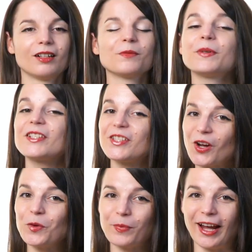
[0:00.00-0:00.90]
But
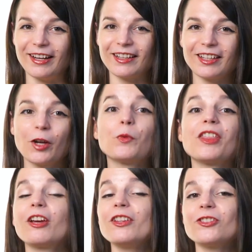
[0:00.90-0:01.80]
don't panic. With
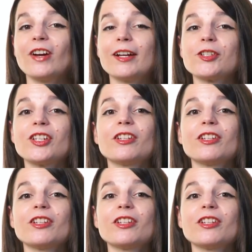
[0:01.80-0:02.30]
a good strategy,